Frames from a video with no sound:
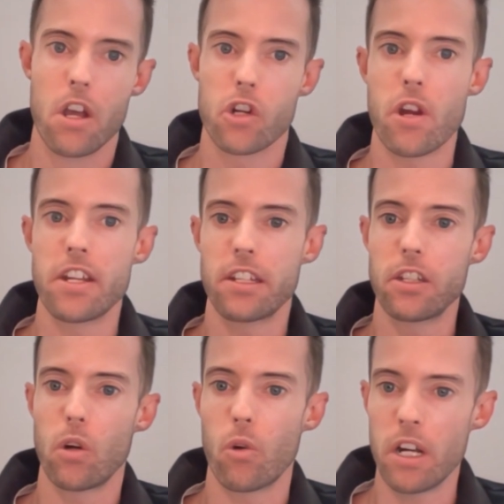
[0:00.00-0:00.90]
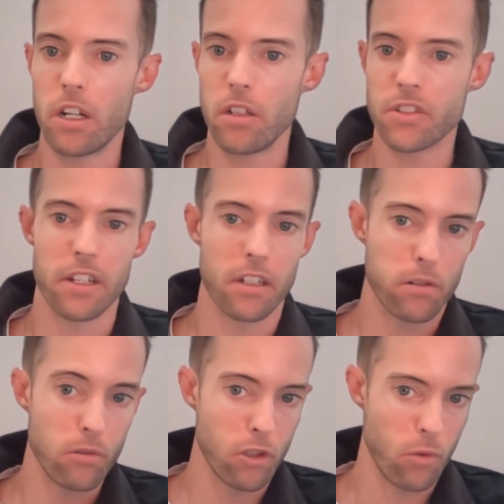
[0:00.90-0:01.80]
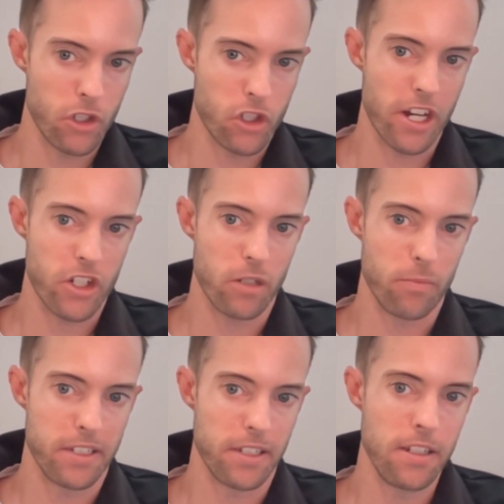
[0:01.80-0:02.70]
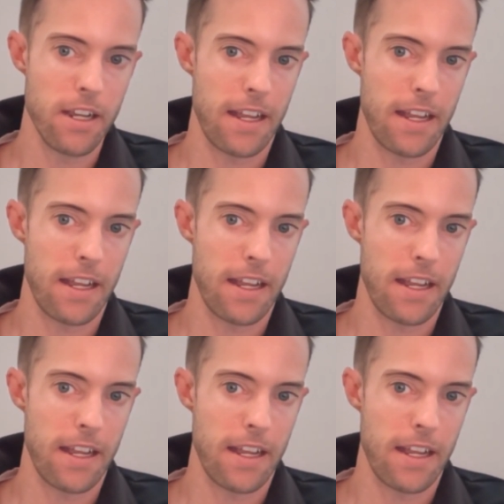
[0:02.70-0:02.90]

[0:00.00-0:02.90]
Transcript: creating URLs that include the word ChatGPT,